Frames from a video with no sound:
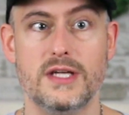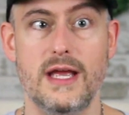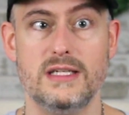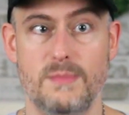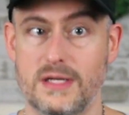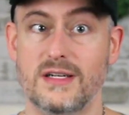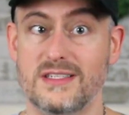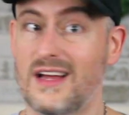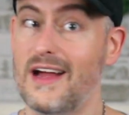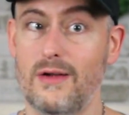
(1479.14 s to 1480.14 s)
Games,
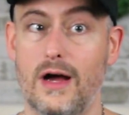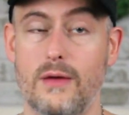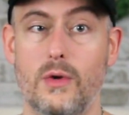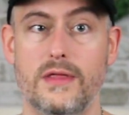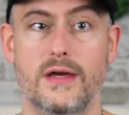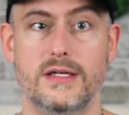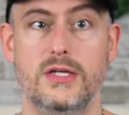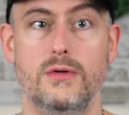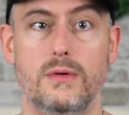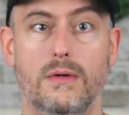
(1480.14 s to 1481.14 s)
because I want that
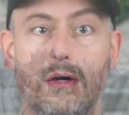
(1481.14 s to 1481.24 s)
too.